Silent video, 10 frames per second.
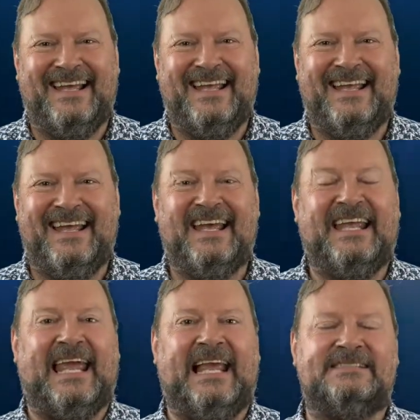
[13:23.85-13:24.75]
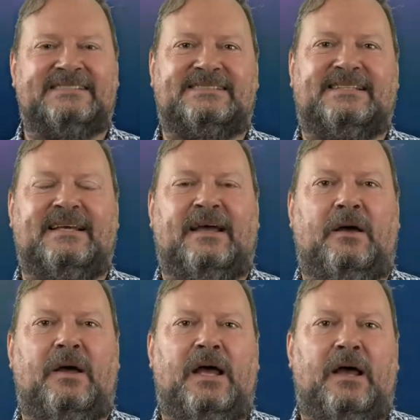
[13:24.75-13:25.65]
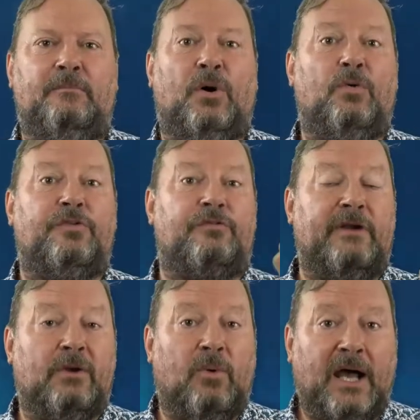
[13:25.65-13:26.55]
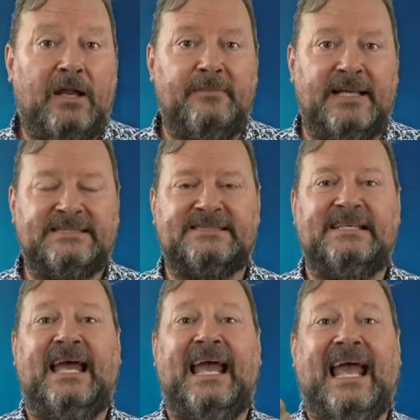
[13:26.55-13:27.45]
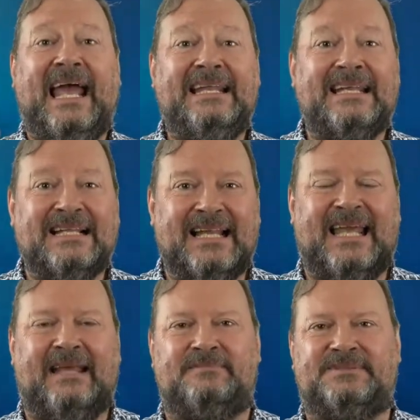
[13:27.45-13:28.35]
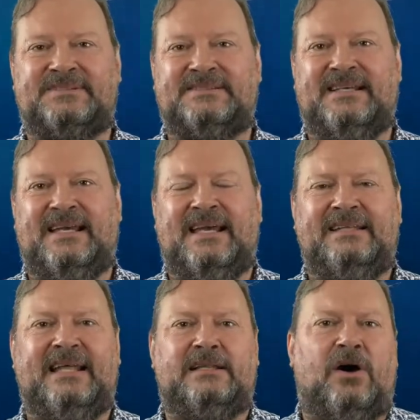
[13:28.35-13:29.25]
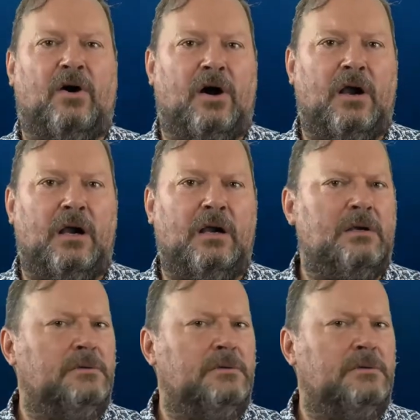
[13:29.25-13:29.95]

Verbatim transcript: uh, against uh, both requirements and claims that are